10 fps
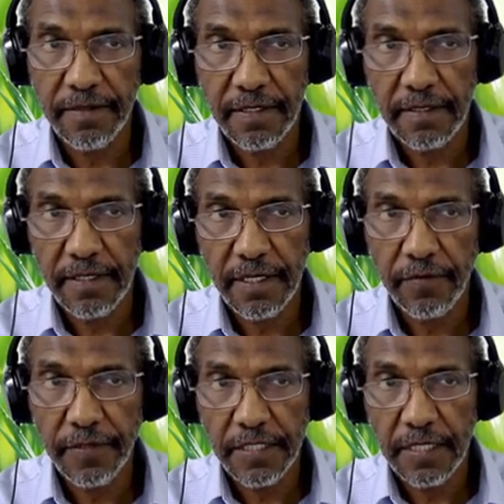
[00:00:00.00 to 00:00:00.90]
Think, think
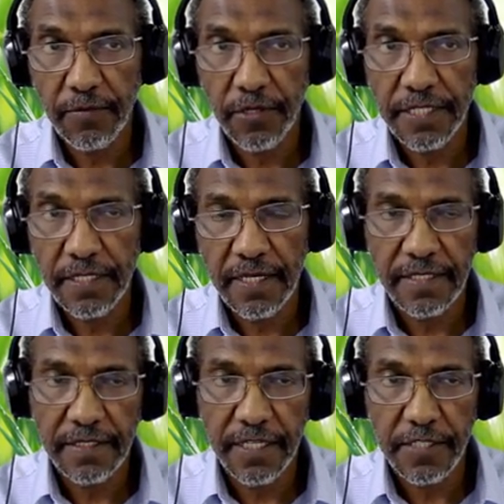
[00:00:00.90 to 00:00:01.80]
of interpolation
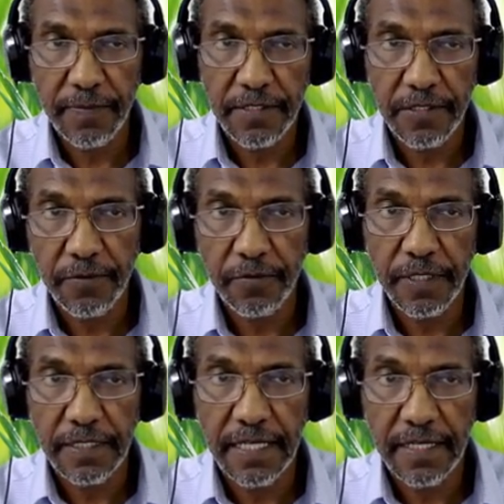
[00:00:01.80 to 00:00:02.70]
as adjustment. So
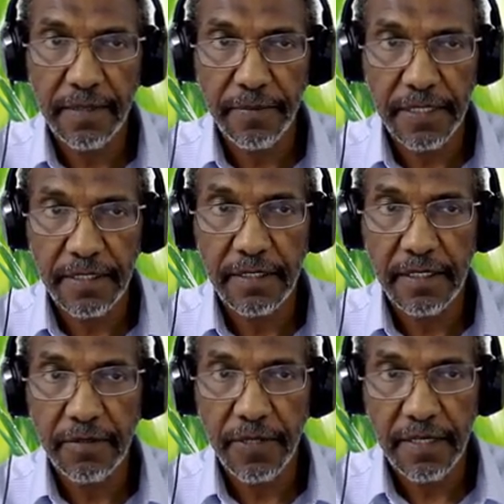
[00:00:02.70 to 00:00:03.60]
we take the median
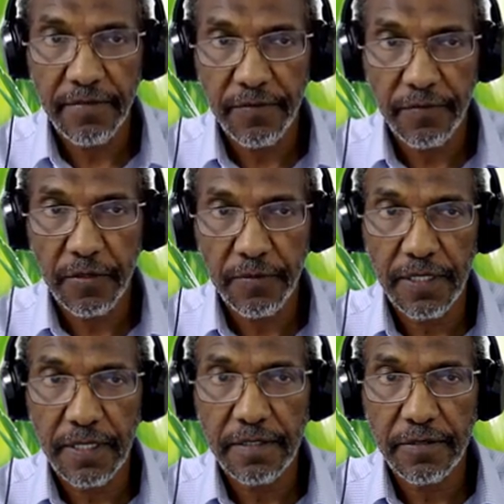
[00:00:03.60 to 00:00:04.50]
and we have the
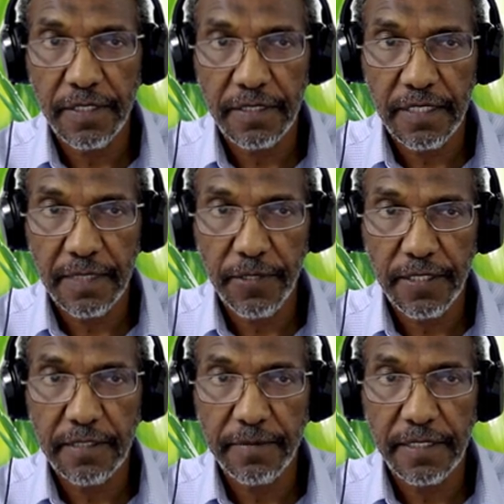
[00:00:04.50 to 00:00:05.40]
formula. So the
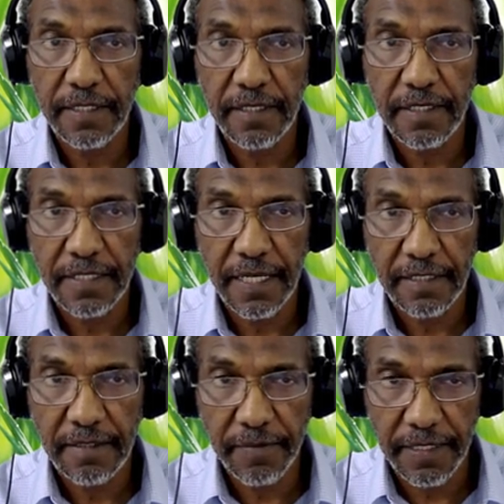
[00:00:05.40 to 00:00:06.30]
interpolated median is that
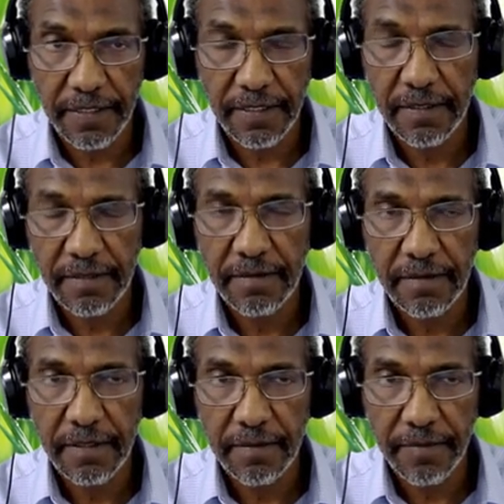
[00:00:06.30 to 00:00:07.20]
median,
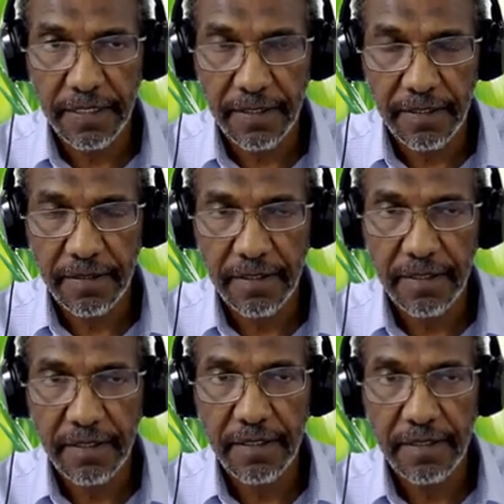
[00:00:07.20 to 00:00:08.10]
the middle,
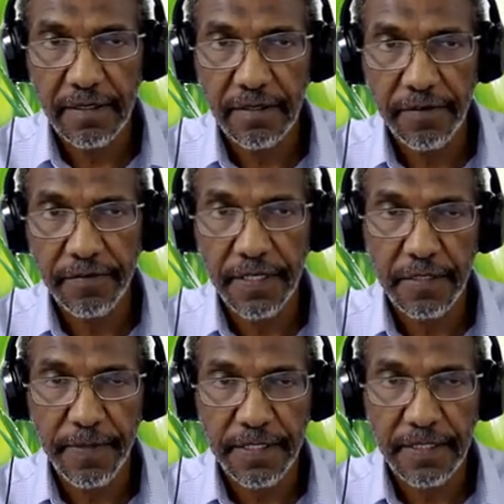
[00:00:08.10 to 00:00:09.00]
uh, the, the
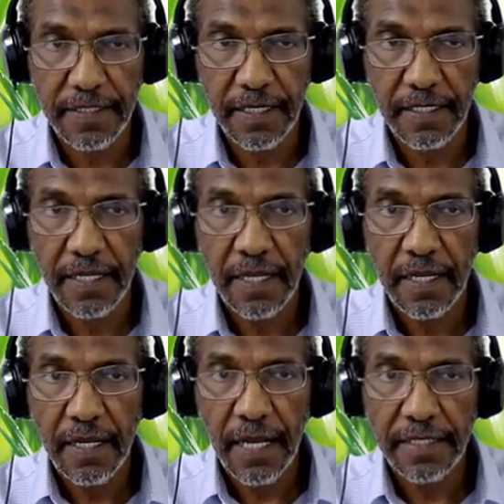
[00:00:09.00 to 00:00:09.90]
50th percentile,
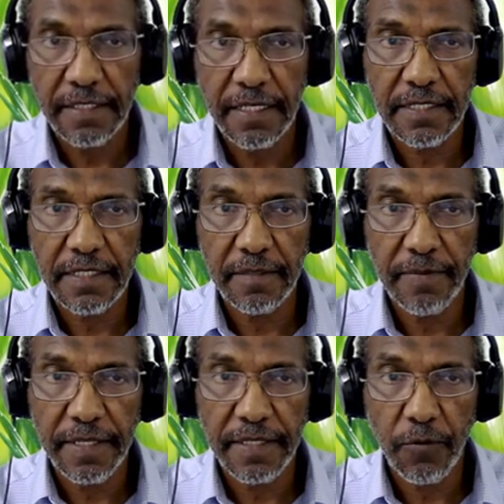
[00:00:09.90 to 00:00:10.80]
adjusted
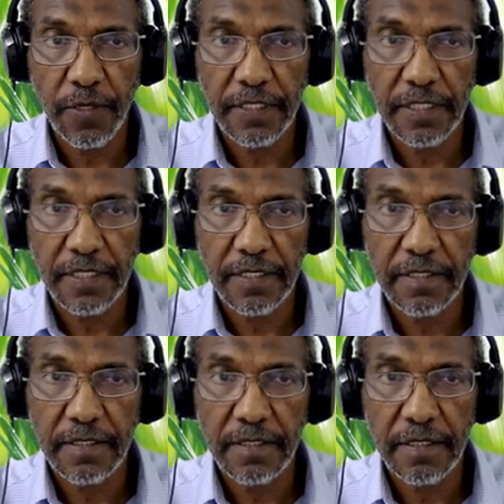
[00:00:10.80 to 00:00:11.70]
by the
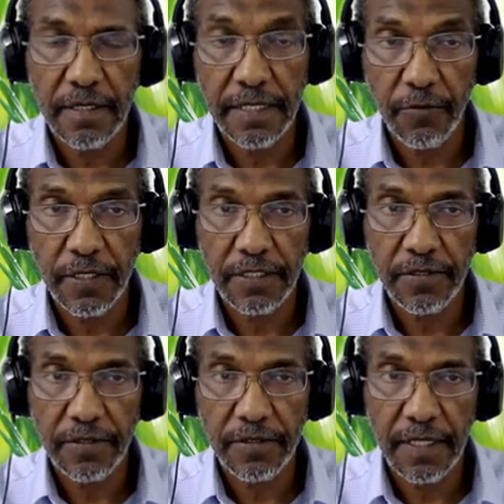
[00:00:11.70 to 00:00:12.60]
quantities, the, the
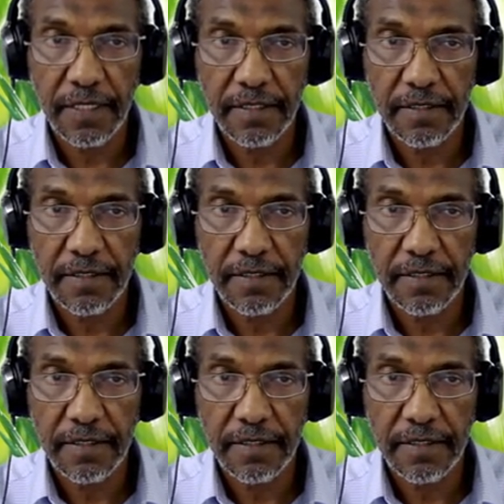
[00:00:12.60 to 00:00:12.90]
quantity on the right.